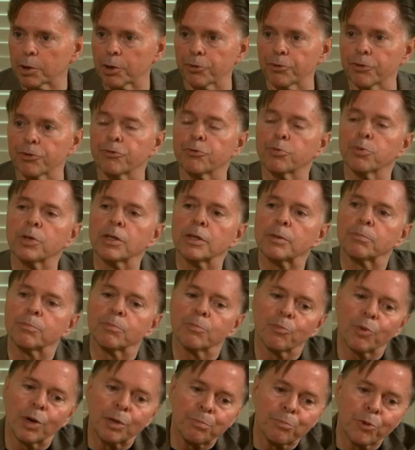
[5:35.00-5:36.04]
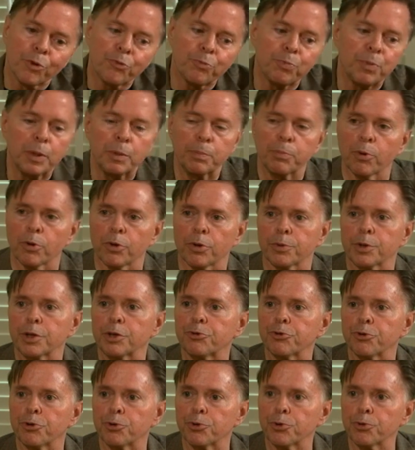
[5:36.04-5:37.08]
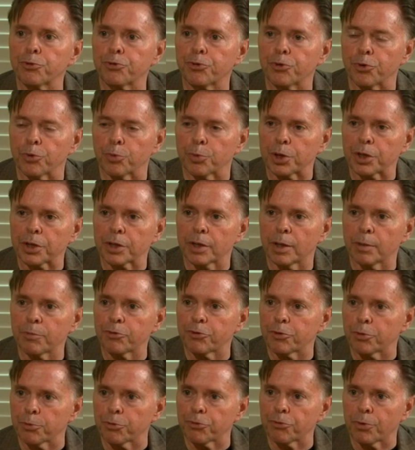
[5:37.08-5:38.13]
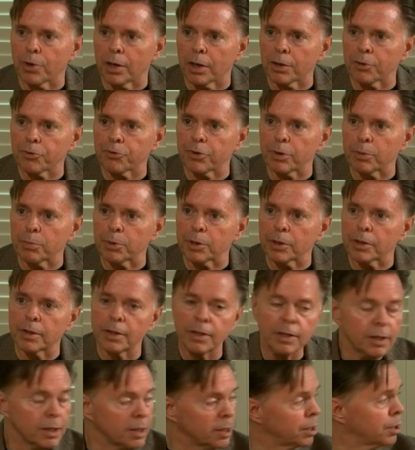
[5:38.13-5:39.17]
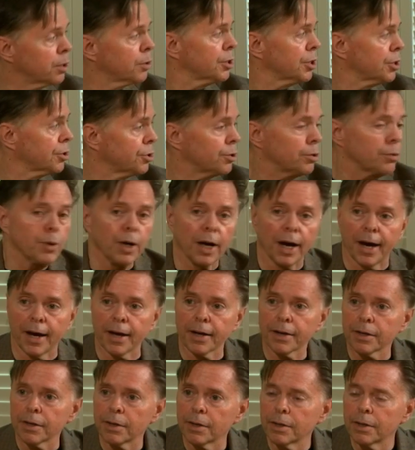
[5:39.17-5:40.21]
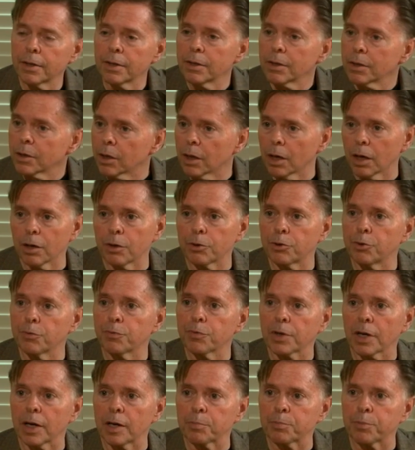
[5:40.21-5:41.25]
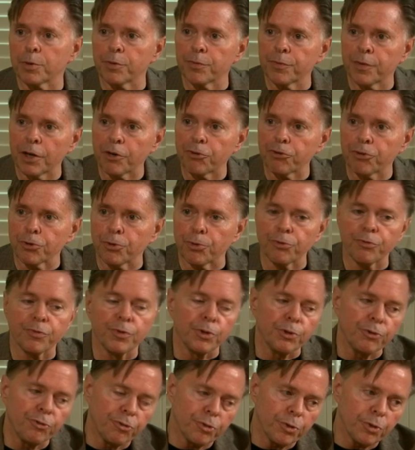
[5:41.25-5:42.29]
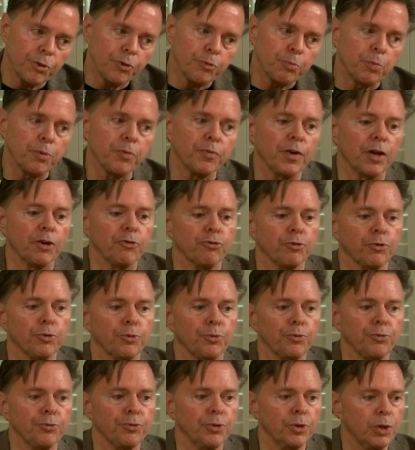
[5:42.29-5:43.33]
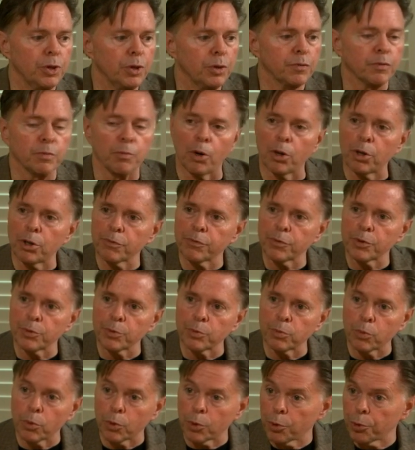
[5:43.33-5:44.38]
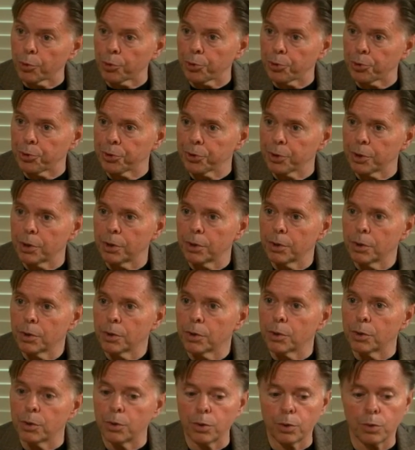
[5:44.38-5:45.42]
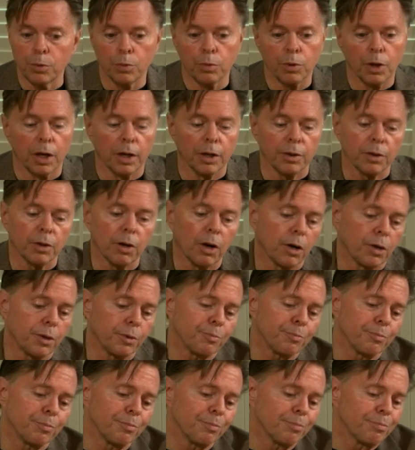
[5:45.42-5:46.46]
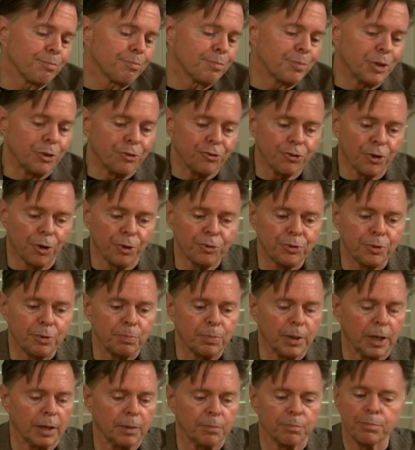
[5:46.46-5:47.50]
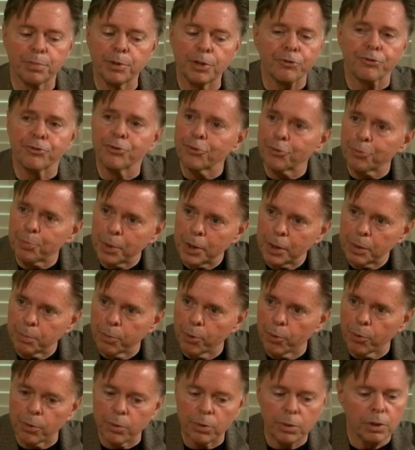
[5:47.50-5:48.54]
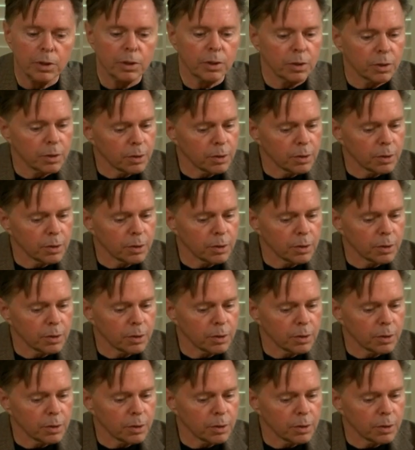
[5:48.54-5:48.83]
because it's really what most people are introduced to when it comes to astrology. But here at UAC, you've got professionals, very serious professionals from all over the world who are consulted by business people,